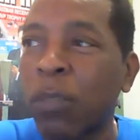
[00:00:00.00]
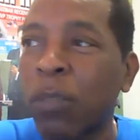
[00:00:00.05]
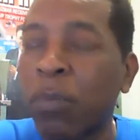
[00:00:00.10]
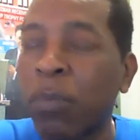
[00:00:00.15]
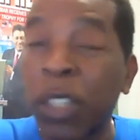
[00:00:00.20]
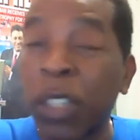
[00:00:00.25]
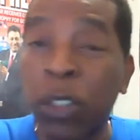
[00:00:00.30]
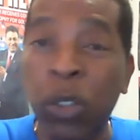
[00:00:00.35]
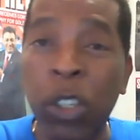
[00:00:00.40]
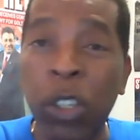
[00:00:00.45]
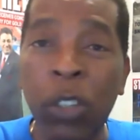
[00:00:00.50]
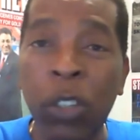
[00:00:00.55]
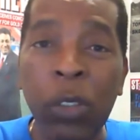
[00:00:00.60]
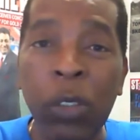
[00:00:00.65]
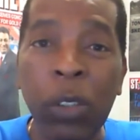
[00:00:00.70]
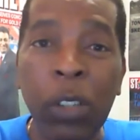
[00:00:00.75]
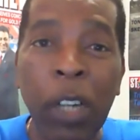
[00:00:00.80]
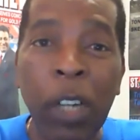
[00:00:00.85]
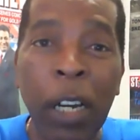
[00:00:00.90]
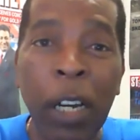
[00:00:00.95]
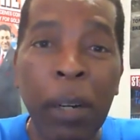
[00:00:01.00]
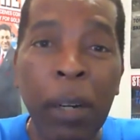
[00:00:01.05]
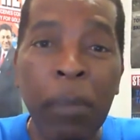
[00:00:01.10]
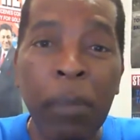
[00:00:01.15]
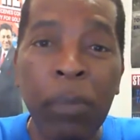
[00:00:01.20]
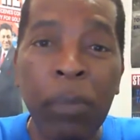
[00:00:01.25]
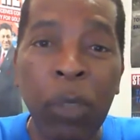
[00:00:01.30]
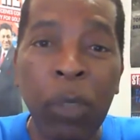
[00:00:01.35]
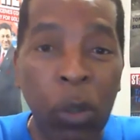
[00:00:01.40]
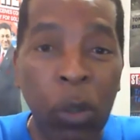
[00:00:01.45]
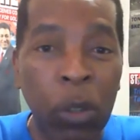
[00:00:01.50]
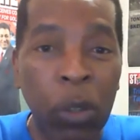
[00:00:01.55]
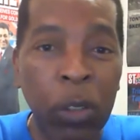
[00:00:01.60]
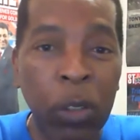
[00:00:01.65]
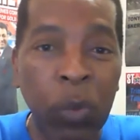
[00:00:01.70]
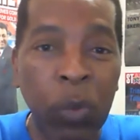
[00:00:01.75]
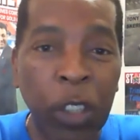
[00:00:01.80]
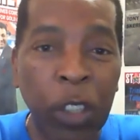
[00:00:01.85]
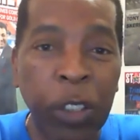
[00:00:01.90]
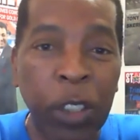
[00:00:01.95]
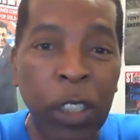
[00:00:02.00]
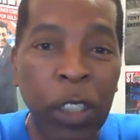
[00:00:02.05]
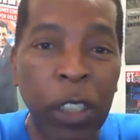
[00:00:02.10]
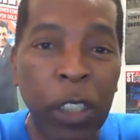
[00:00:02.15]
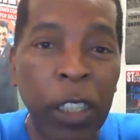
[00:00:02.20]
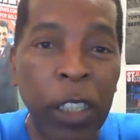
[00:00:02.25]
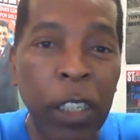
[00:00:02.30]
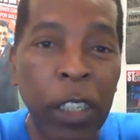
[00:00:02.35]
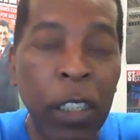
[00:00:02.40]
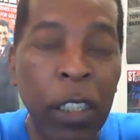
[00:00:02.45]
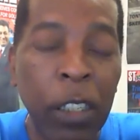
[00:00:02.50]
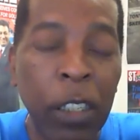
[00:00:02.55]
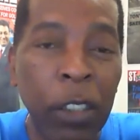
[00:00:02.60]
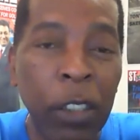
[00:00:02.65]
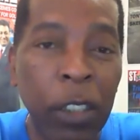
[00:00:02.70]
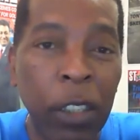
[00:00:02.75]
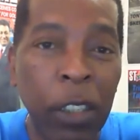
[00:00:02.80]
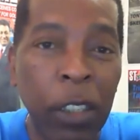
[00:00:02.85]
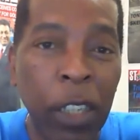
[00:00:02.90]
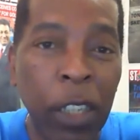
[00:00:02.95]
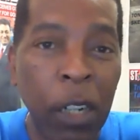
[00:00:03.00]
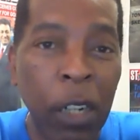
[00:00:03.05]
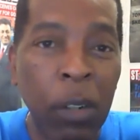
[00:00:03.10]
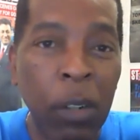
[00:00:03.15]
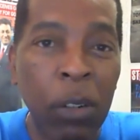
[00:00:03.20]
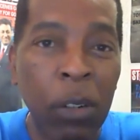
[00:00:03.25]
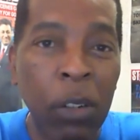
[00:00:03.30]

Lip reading: But do you go and watch the league now,